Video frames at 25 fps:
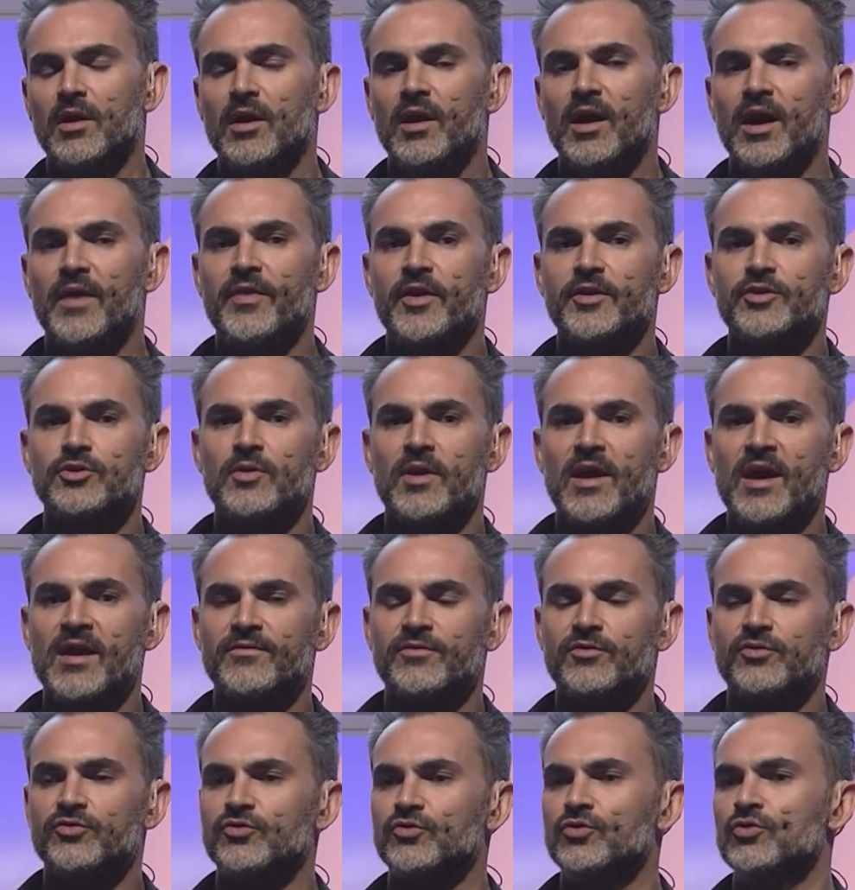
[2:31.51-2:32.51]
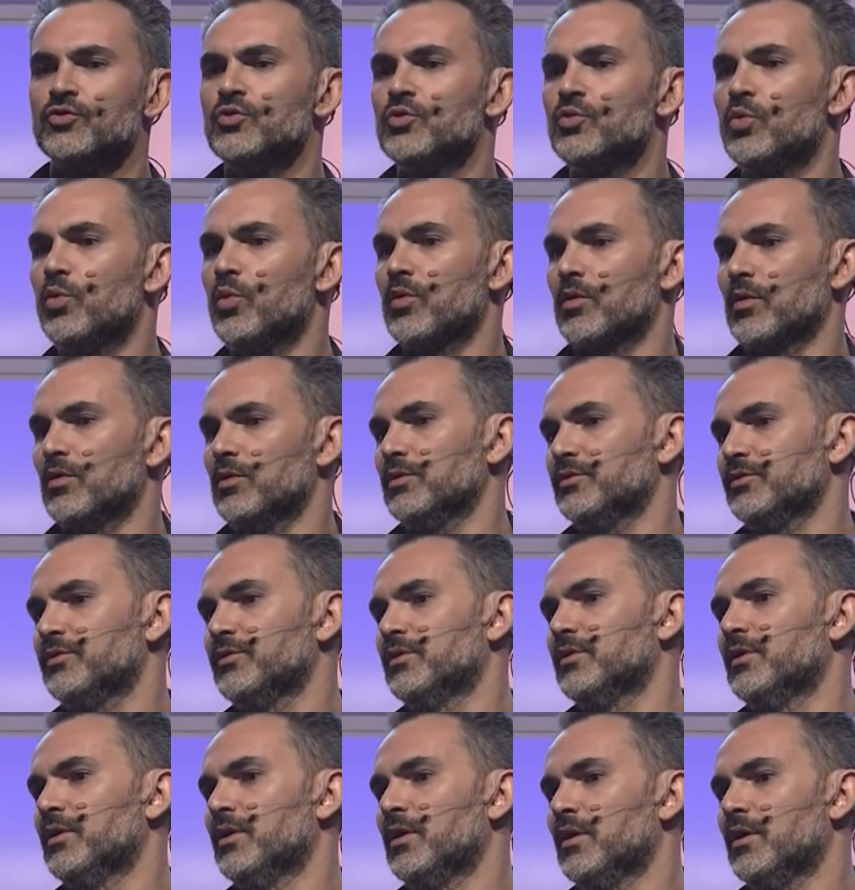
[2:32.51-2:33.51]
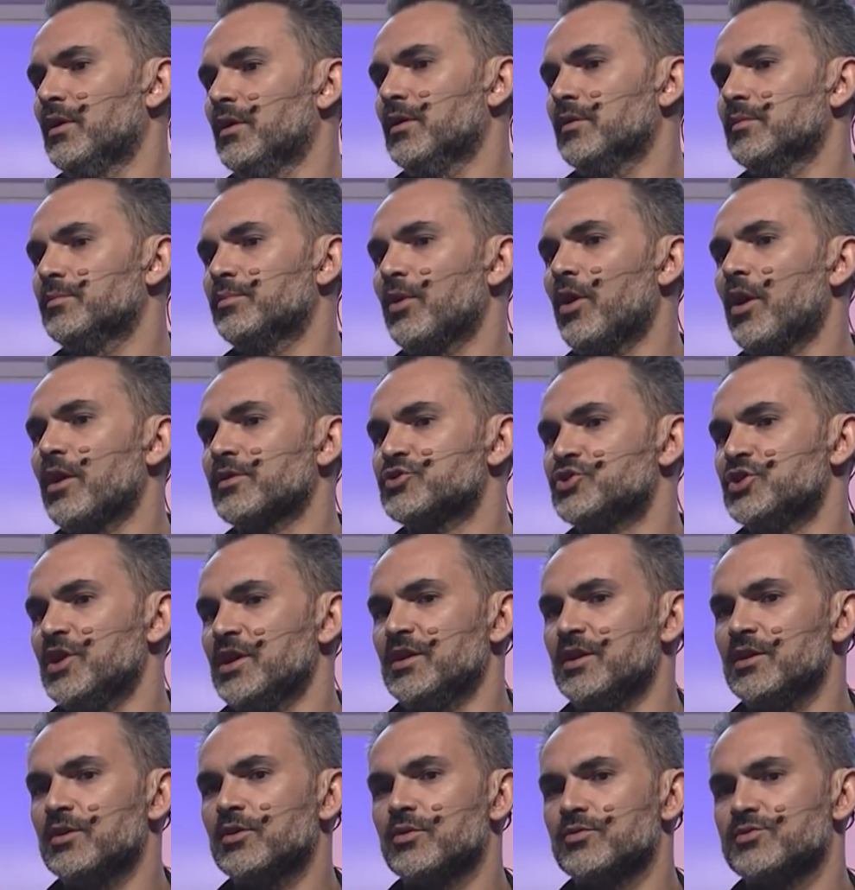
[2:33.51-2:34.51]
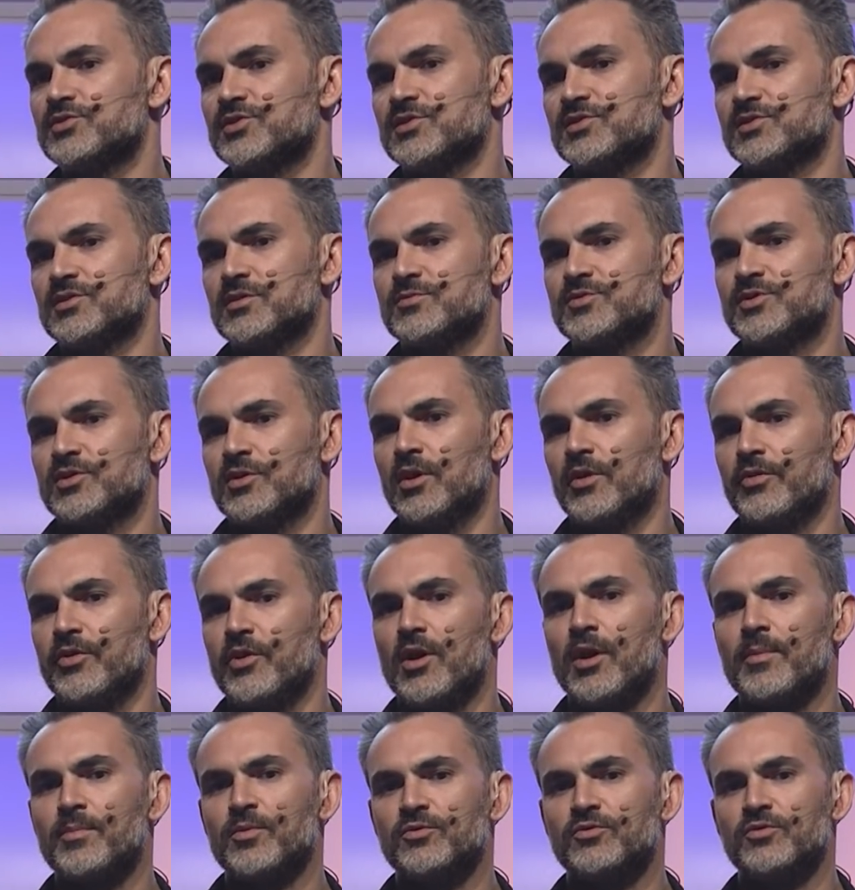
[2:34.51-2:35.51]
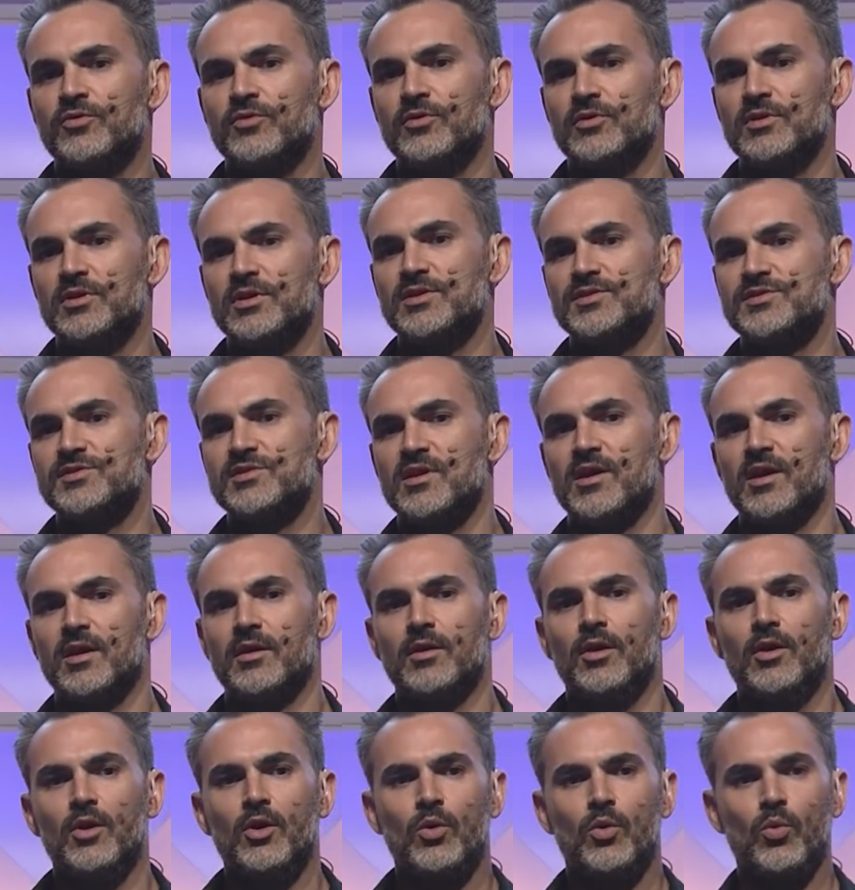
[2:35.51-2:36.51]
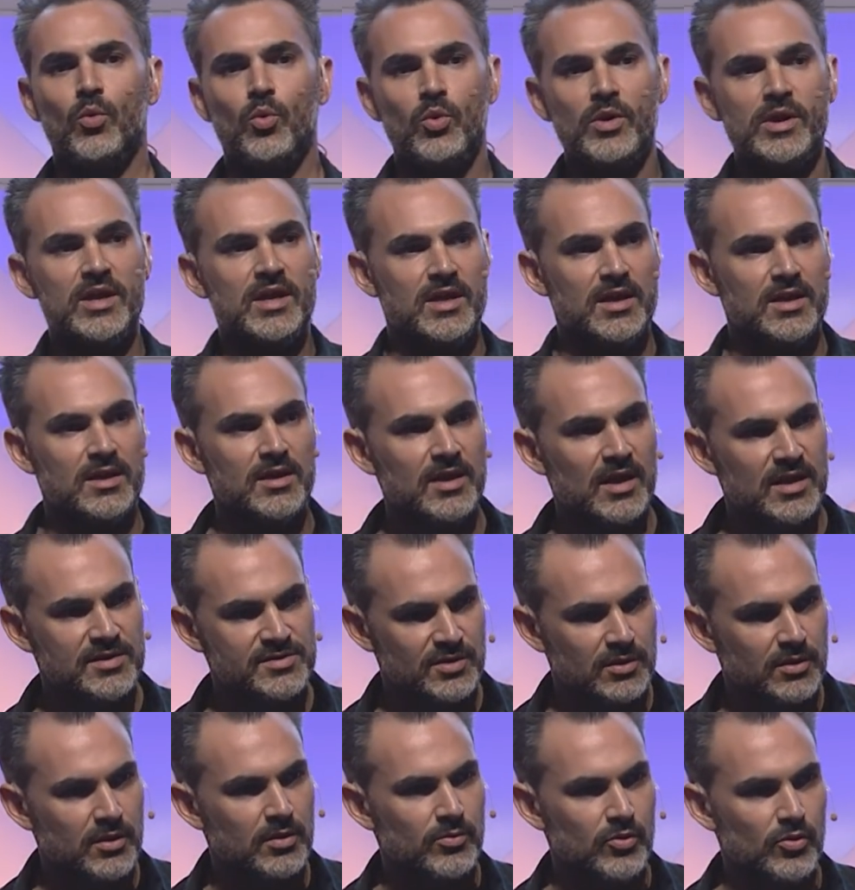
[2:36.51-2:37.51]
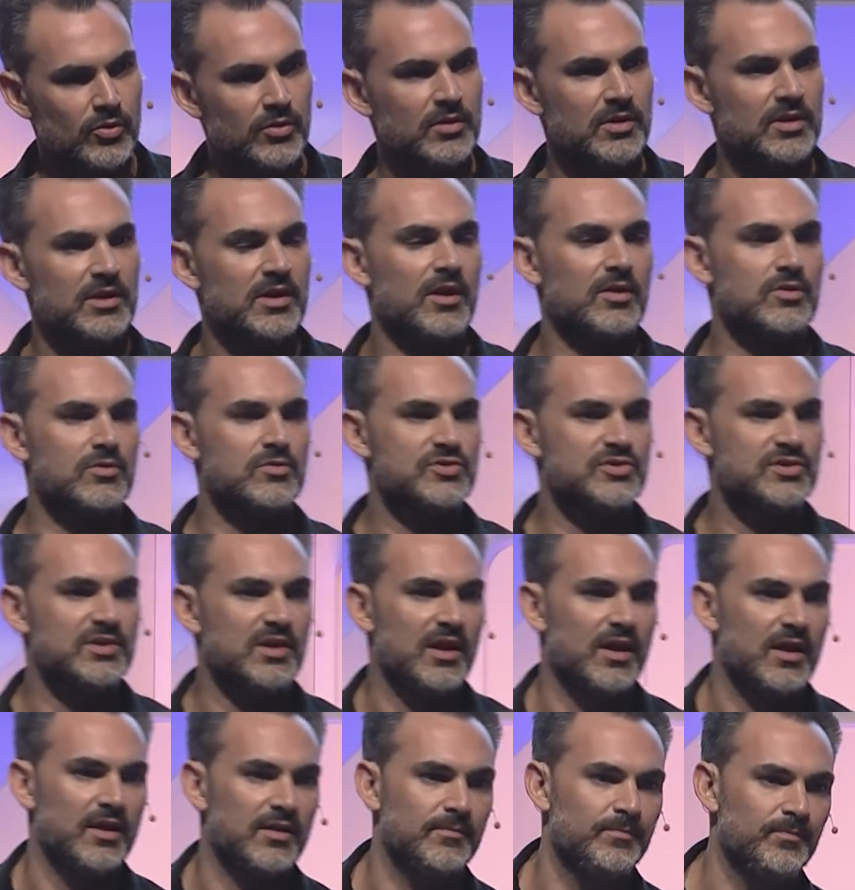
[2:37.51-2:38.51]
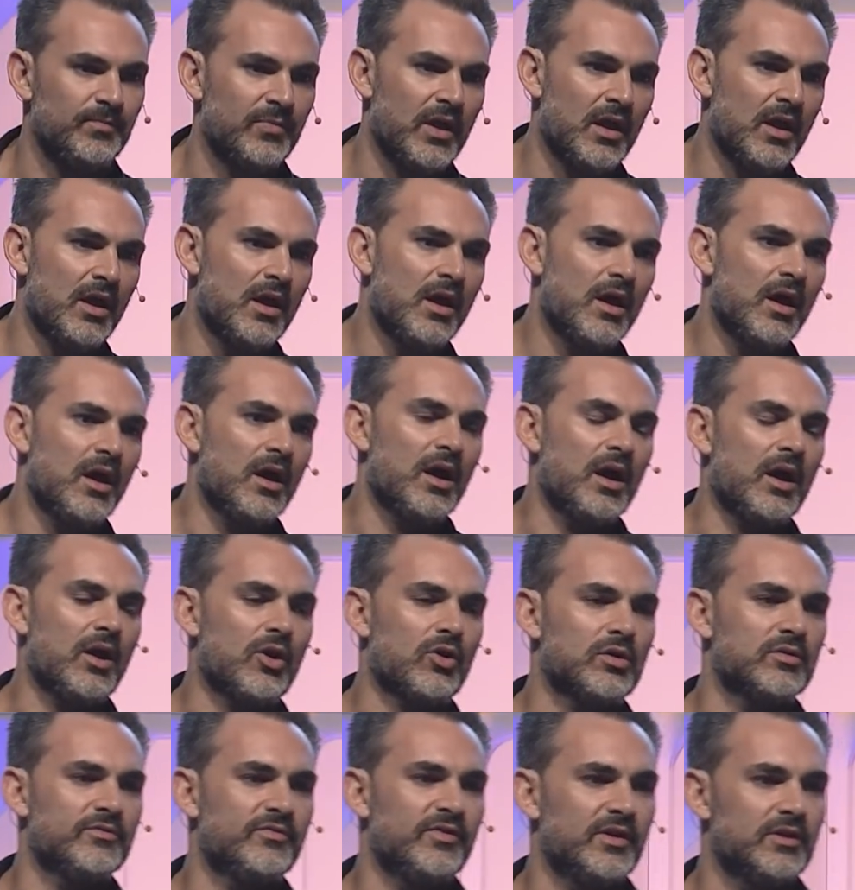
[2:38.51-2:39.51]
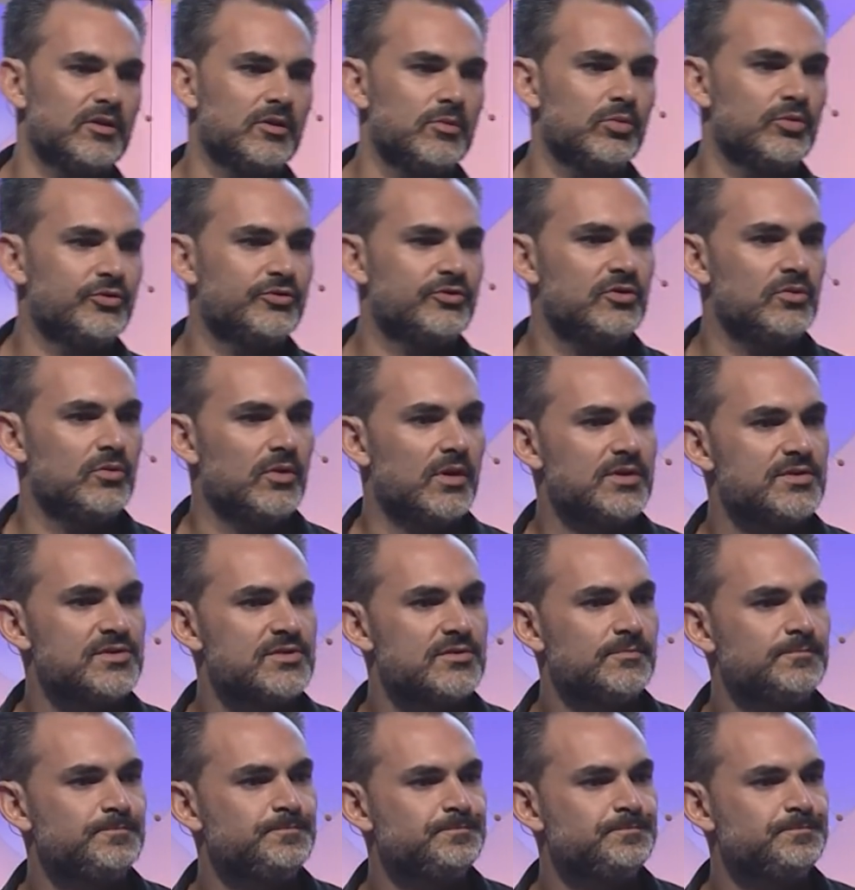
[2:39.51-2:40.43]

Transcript: And then you have this new world, blockchain ecosystems and all the opportunities that we as a community understand are available to us.